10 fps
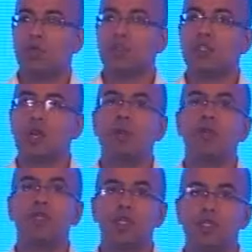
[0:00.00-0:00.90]
So it's not
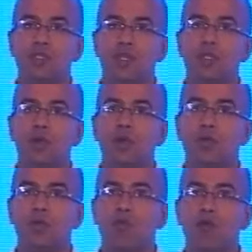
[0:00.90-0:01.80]
about the reach, it's
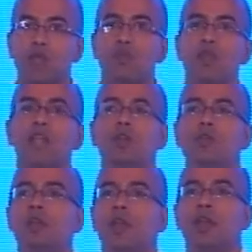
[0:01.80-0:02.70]
about what every
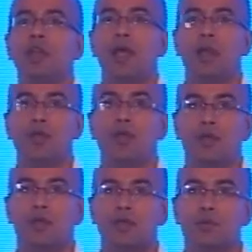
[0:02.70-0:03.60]
individual can add to it.
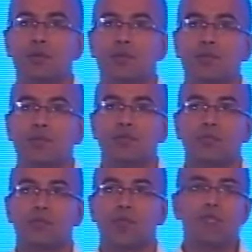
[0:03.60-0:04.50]

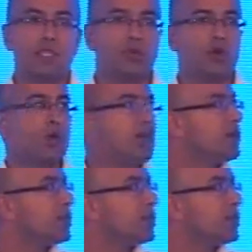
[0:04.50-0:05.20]
That's about it.